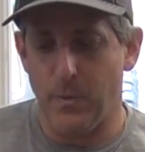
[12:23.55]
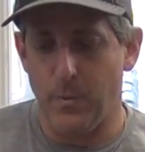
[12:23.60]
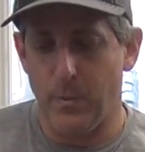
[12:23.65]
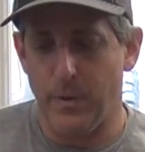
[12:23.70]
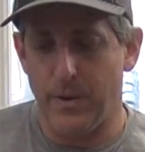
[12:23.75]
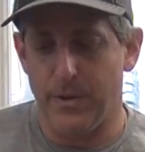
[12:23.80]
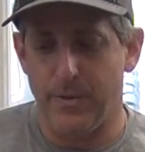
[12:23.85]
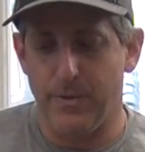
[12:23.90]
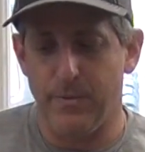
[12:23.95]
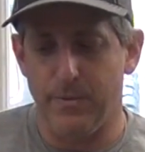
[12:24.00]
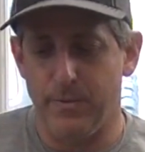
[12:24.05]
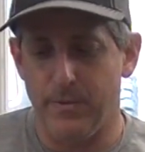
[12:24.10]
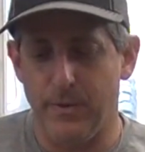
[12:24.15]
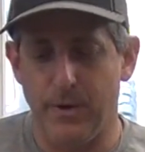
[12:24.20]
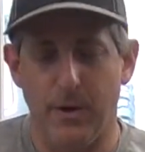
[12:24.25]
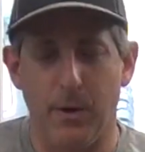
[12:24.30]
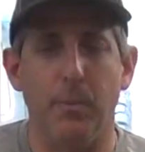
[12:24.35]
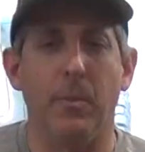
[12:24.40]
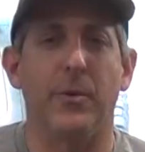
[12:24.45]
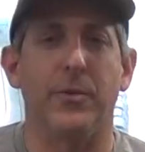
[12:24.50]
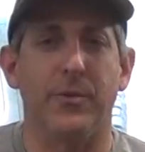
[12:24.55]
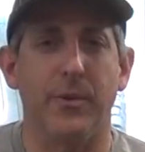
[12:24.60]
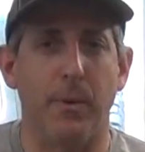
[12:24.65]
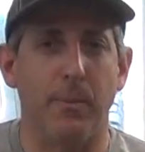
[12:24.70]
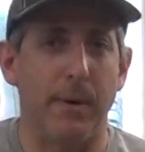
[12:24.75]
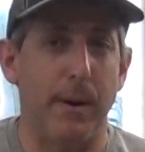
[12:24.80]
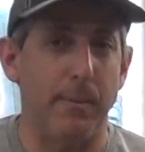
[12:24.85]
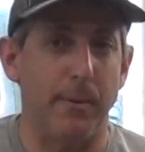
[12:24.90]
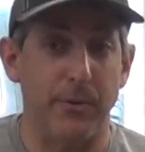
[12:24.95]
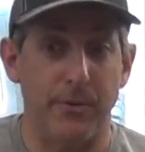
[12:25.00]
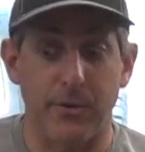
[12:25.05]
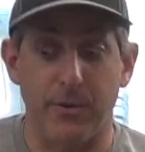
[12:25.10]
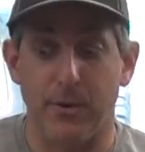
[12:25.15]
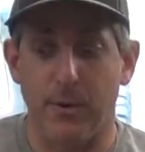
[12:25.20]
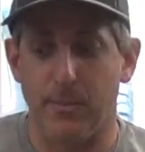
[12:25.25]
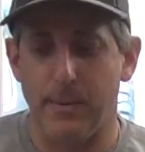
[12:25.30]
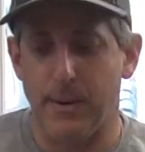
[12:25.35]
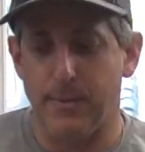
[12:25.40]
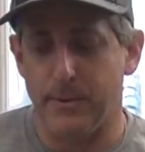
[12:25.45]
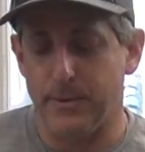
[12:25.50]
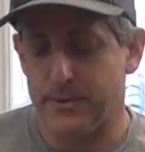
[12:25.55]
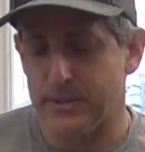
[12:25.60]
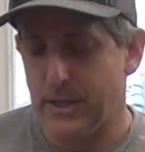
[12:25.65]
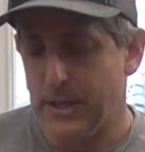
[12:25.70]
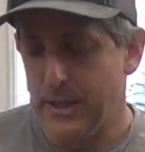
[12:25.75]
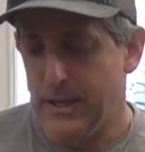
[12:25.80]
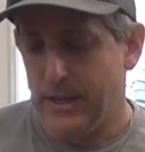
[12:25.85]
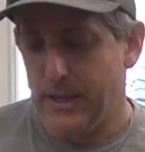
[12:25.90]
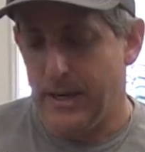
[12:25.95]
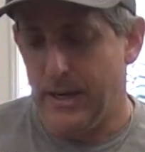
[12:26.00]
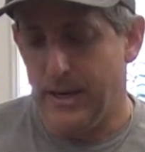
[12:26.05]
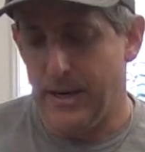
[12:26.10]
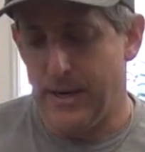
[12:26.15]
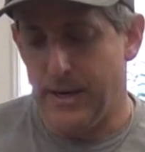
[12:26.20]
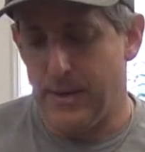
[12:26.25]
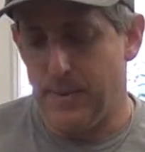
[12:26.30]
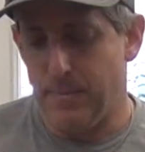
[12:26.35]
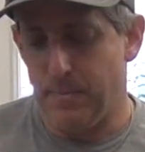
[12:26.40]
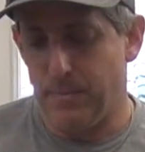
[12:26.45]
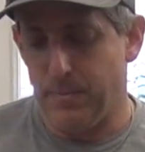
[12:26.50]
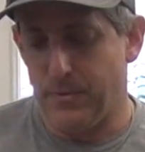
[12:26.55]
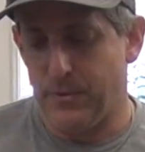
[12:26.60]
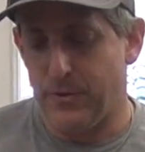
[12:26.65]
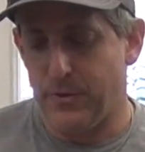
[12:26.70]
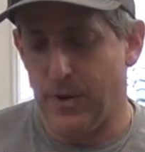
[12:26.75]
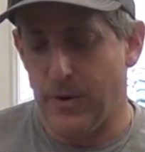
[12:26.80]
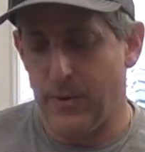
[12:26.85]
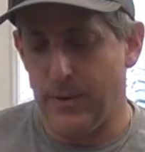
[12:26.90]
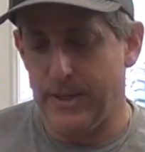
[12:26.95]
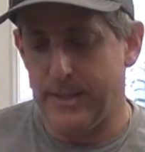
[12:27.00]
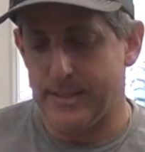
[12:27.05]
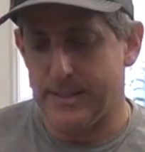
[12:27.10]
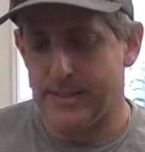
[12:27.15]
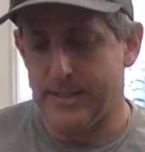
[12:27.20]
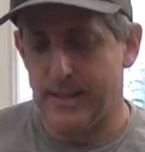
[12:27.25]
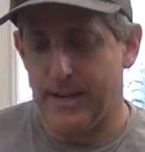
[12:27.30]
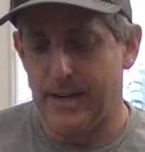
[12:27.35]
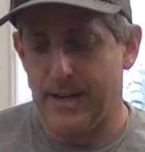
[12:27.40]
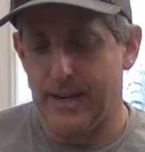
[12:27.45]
with almost no bubbles or no bubbles. So it's